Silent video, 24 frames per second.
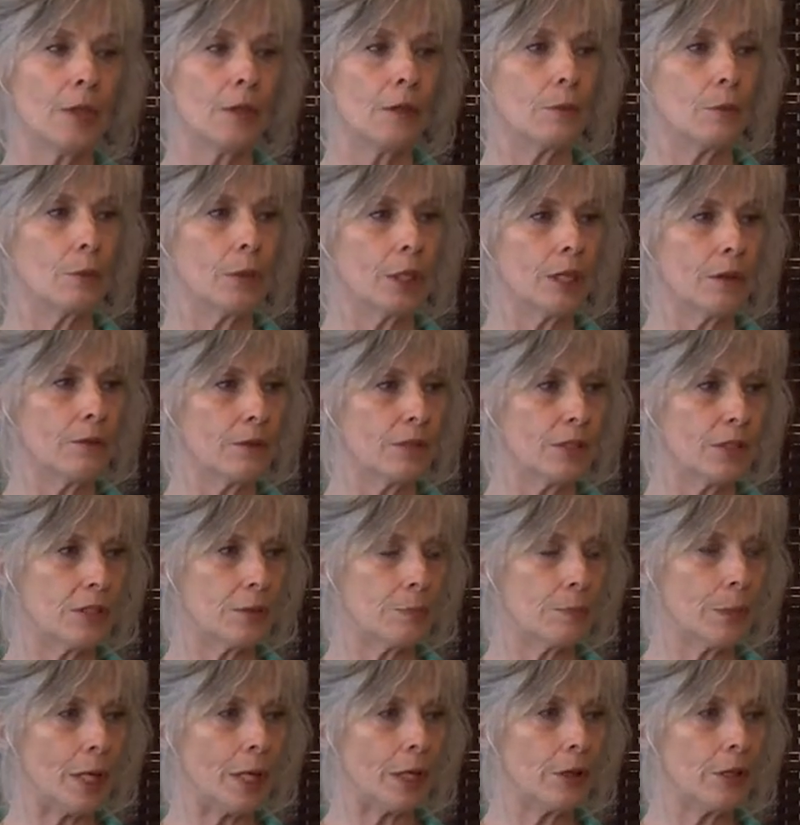whatever's
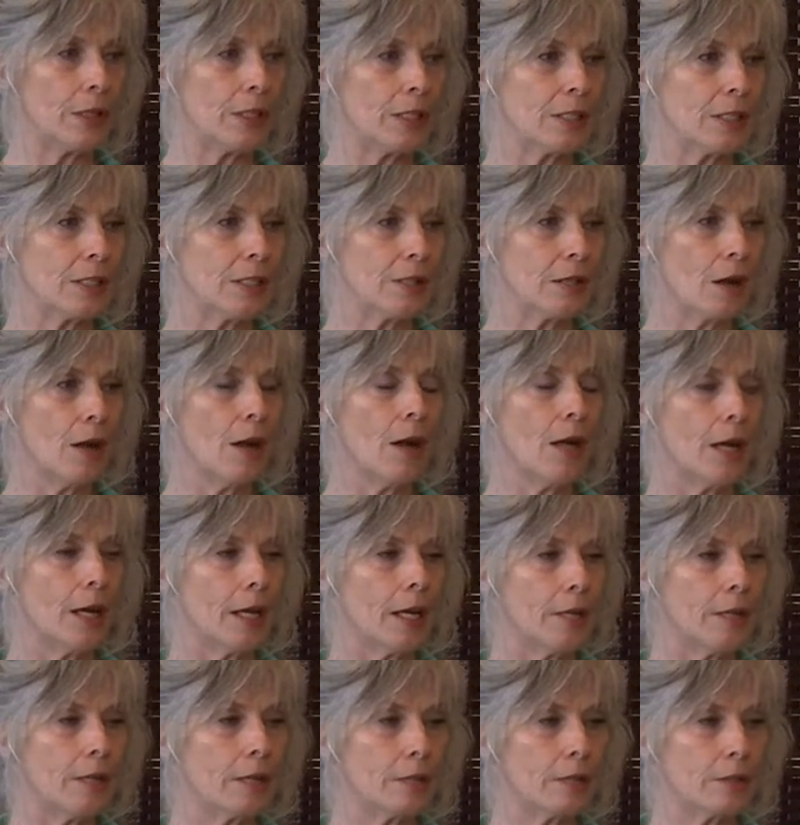buried
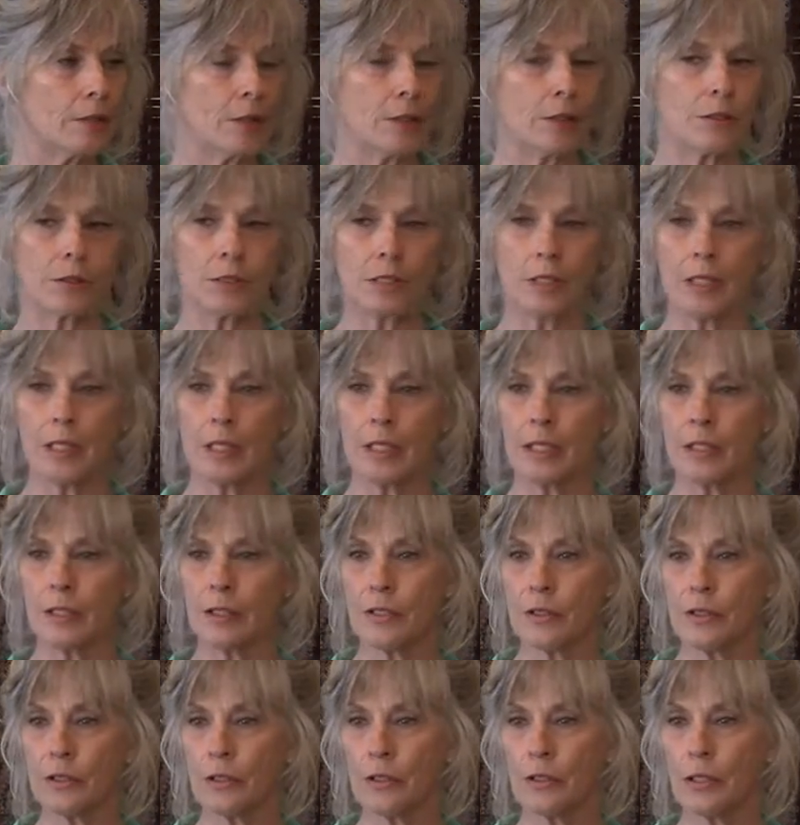inside starts to get
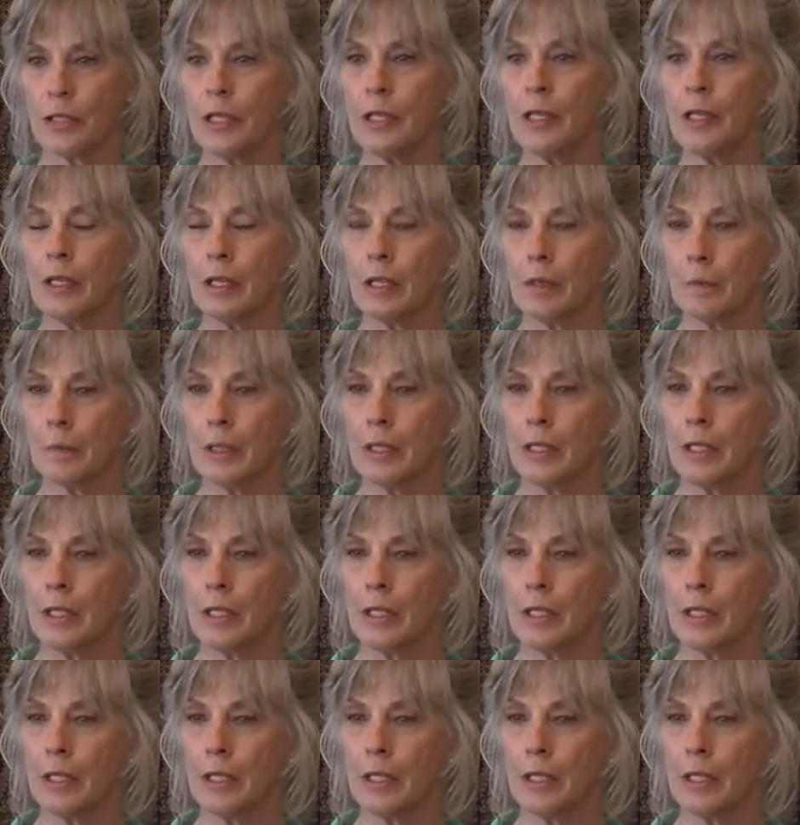stirred up.